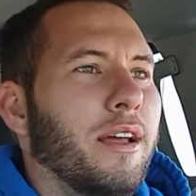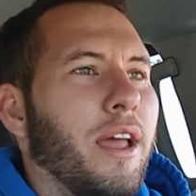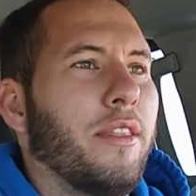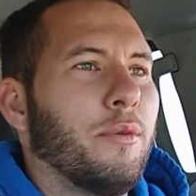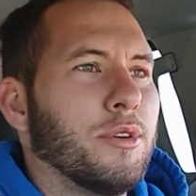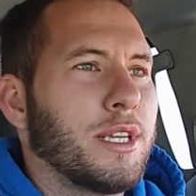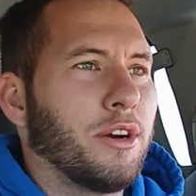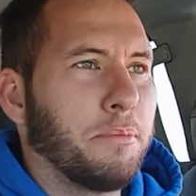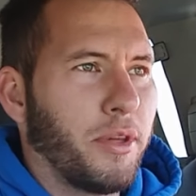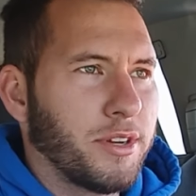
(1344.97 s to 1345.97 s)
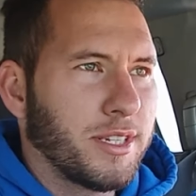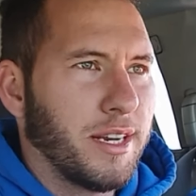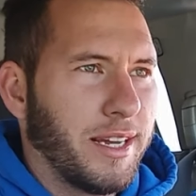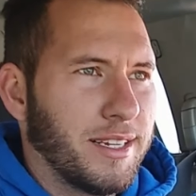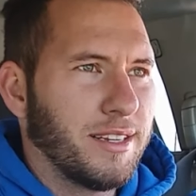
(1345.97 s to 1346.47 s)
And then we'll see our brother
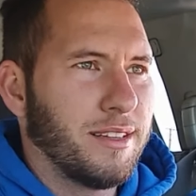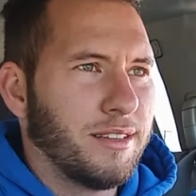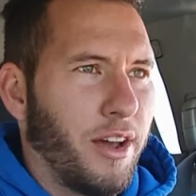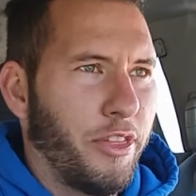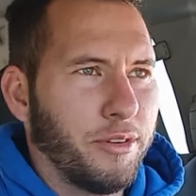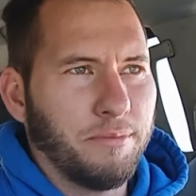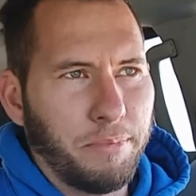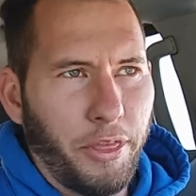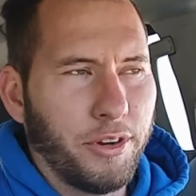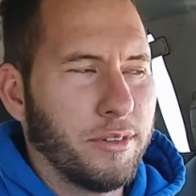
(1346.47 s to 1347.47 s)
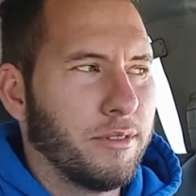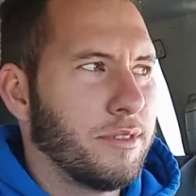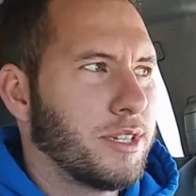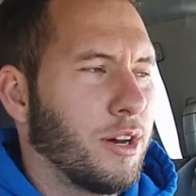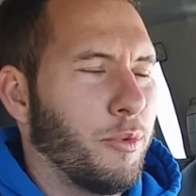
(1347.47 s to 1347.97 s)
tonight, other brother.
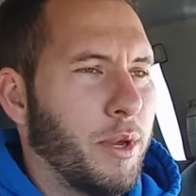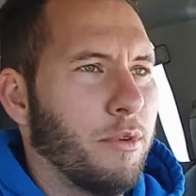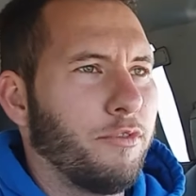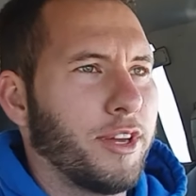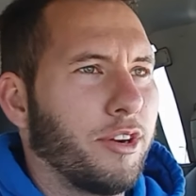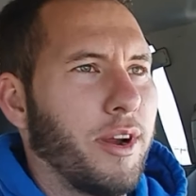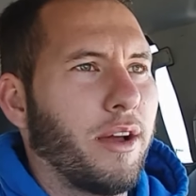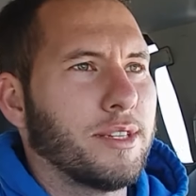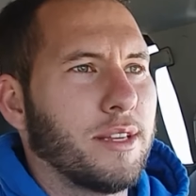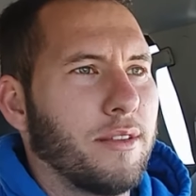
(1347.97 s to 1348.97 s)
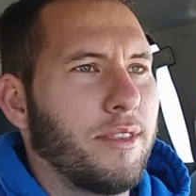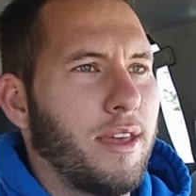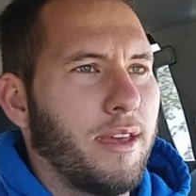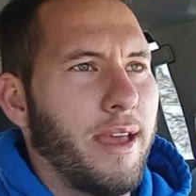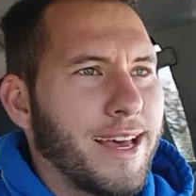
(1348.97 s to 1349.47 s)
So we will figure out
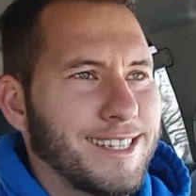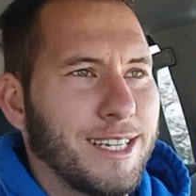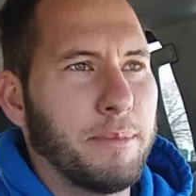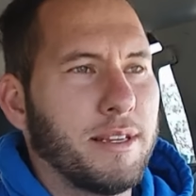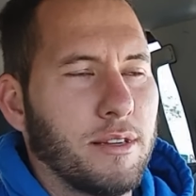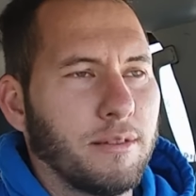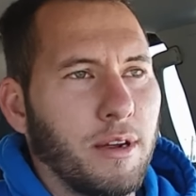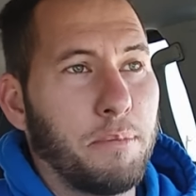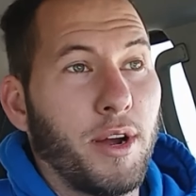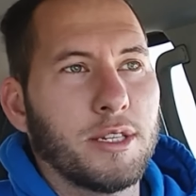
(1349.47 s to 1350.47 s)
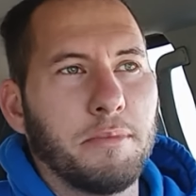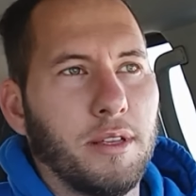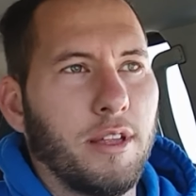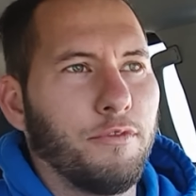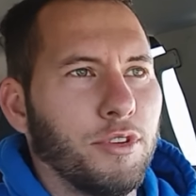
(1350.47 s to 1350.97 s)
the estimate
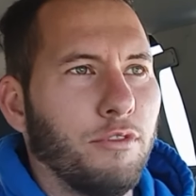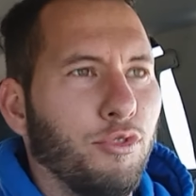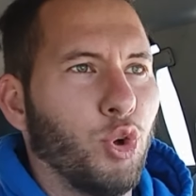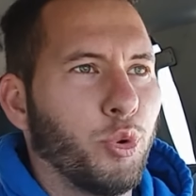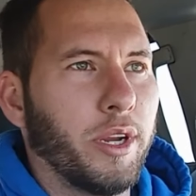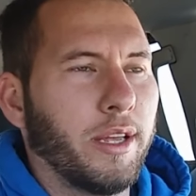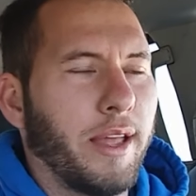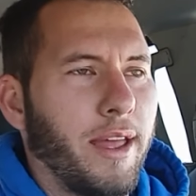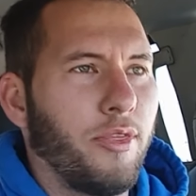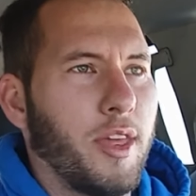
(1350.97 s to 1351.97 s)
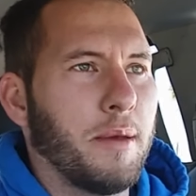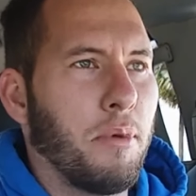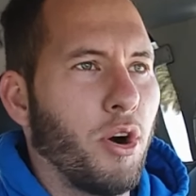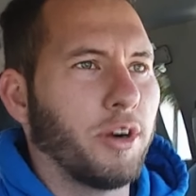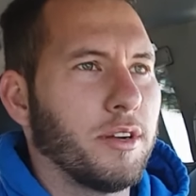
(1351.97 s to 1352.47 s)
approximately for the flooring and the
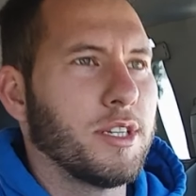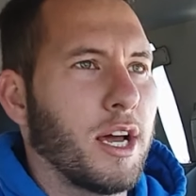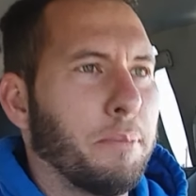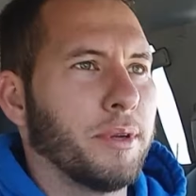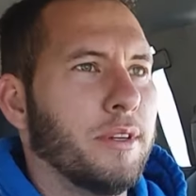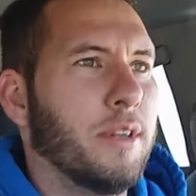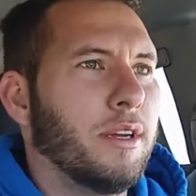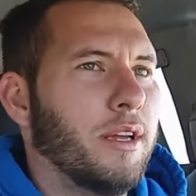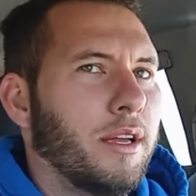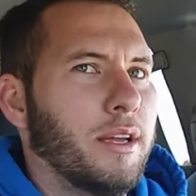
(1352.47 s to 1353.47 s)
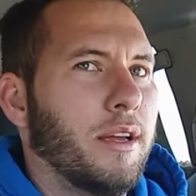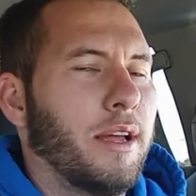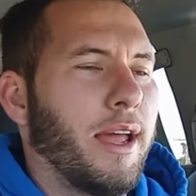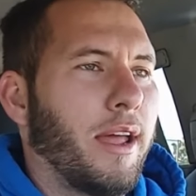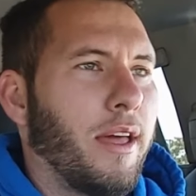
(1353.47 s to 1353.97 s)
bar on top.
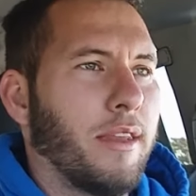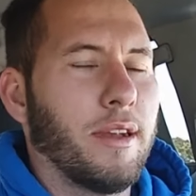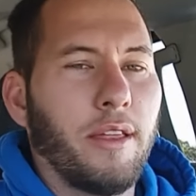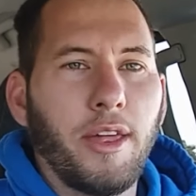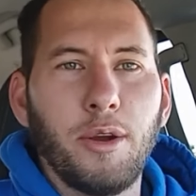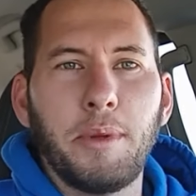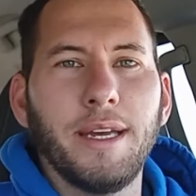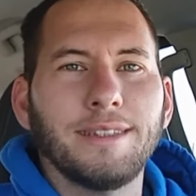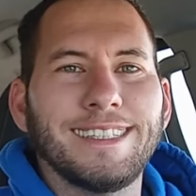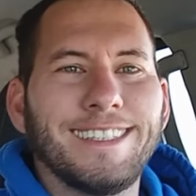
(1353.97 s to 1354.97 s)
And that'll be it.